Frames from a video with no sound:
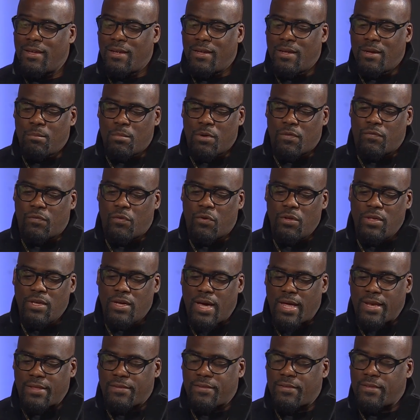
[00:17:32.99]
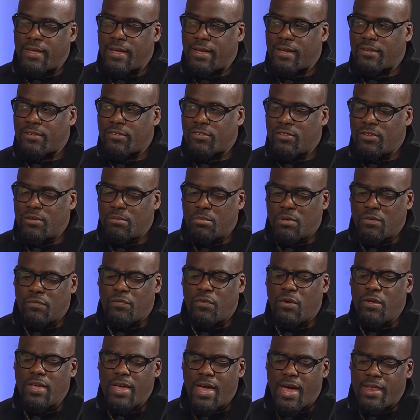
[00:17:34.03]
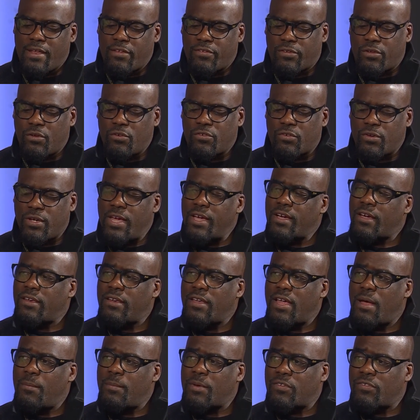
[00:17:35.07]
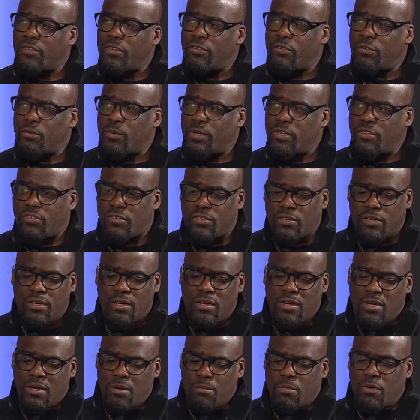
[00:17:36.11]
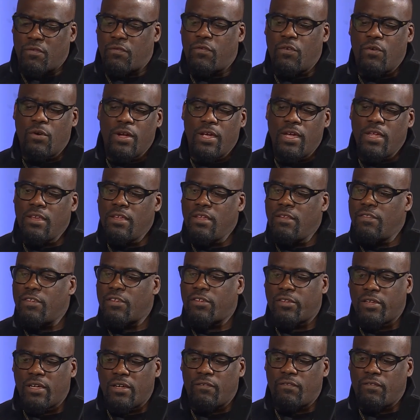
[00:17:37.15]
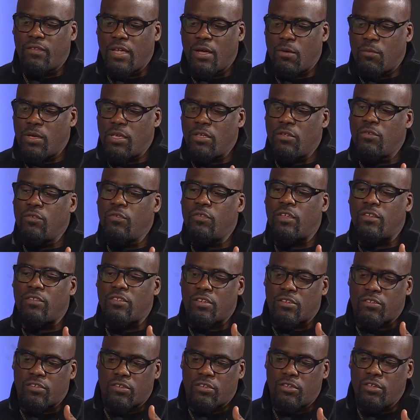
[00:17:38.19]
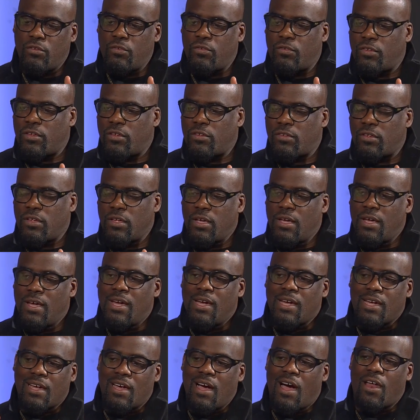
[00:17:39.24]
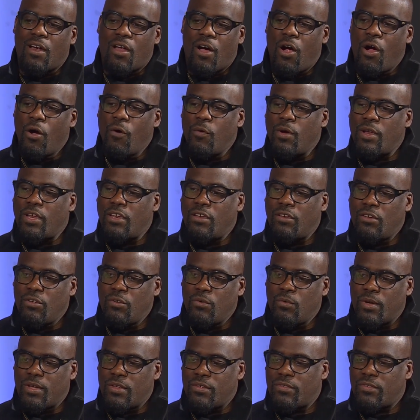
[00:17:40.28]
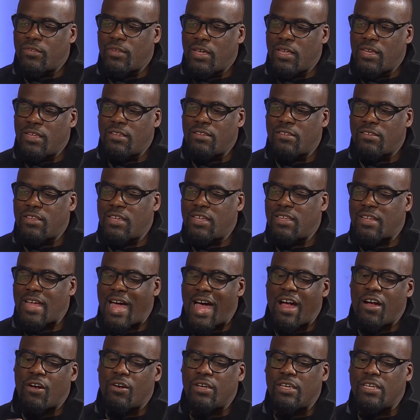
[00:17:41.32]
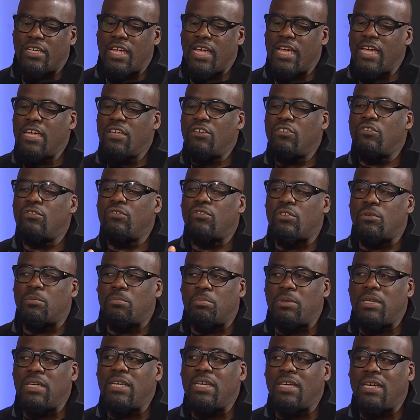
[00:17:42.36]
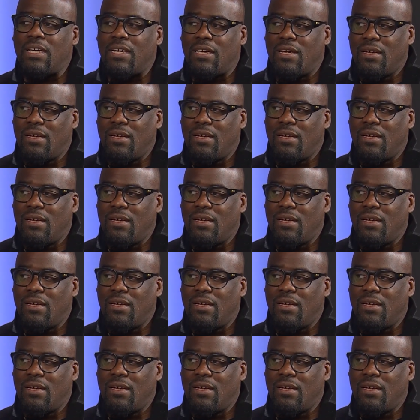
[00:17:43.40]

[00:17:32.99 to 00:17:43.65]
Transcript: before you got a sex, before you had a social economic situation, before any of the stuff that we use as excuses, God already knew us, and he said, I ordained you to be.